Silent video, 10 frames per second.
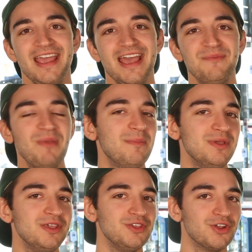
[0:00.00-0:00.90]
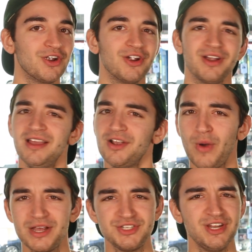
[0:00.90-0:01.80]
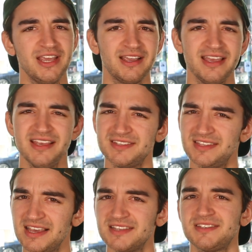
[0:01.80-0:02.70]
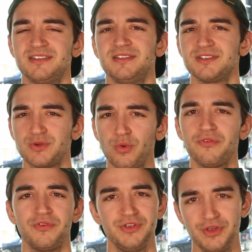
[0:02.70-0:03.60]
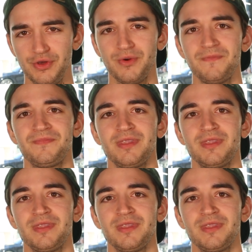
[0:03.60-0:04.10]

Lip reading: And maybe you're questioning, is this the school for you?